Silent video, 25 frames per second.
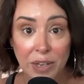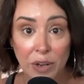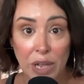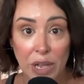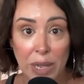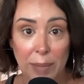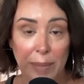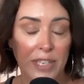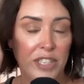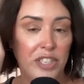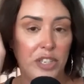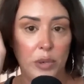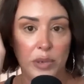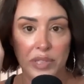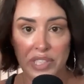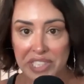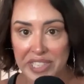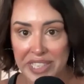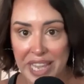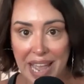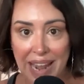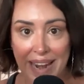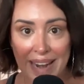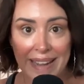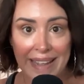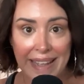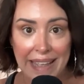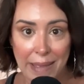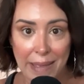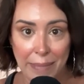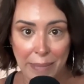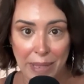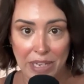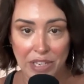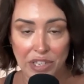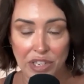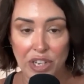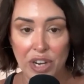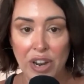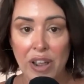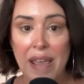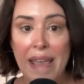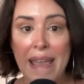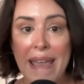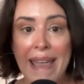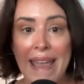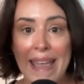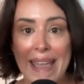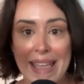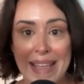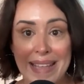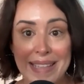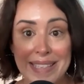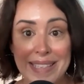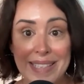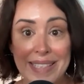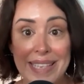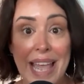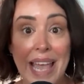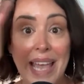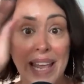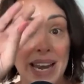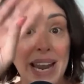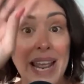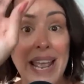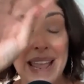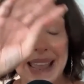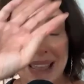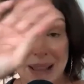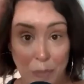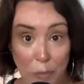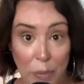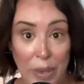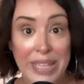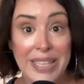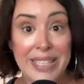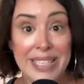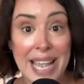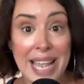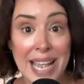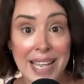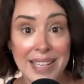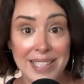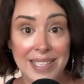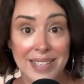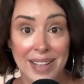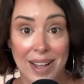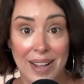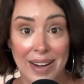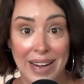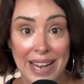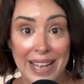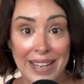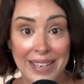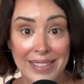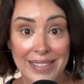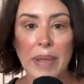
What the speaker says: image, so a static image, it said with text on it,